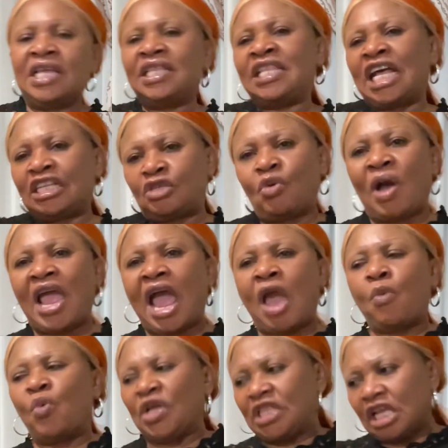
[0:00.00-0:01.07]
That's why I
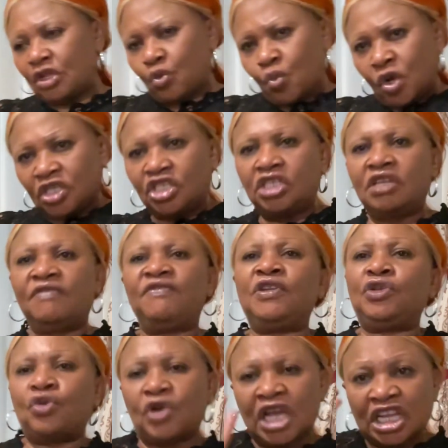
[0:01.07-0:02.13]
waited. Watch the
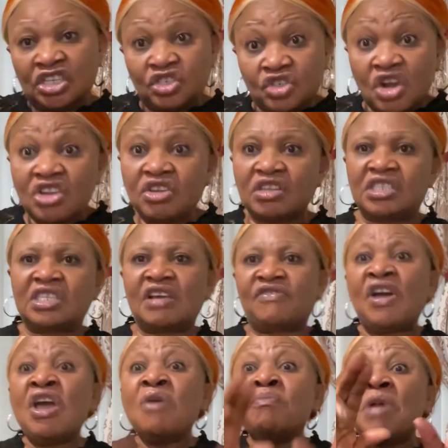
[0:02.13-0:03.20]
video. Enjoy
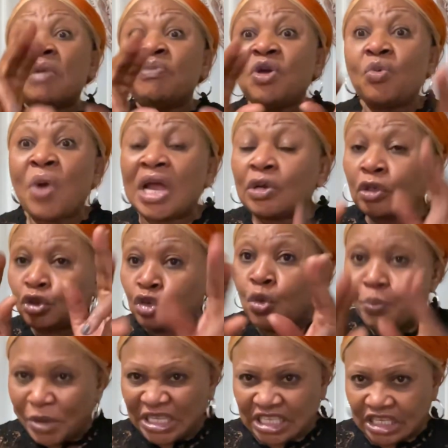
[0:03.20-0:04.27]
yourself. Maybe one or two
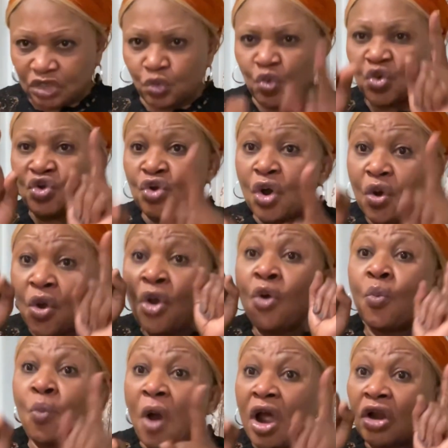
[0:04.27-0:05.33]
persons will know
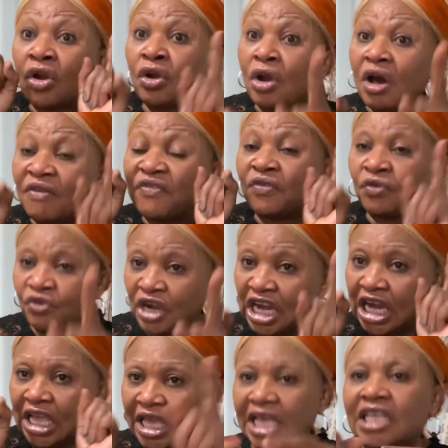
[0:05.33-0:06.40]
what love
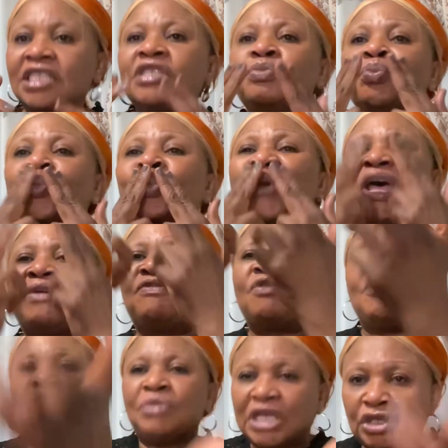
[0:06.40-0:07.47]
really is. Mwah,
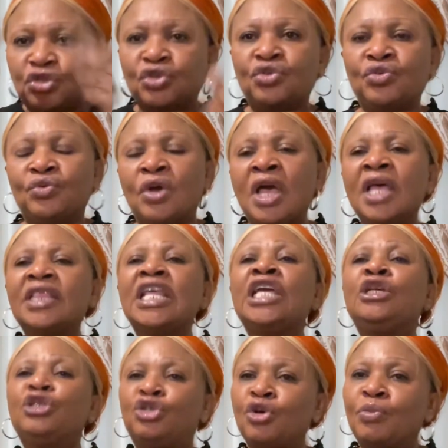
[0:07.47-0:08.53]
from me to you.
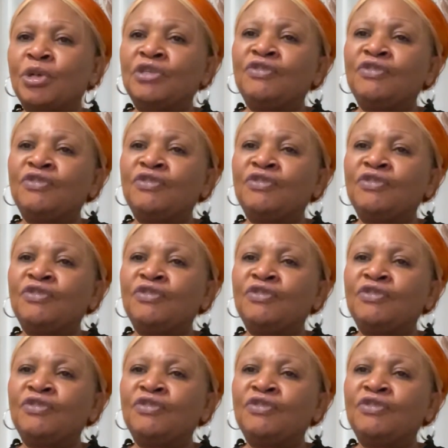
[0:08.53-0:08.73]
Thank you so much.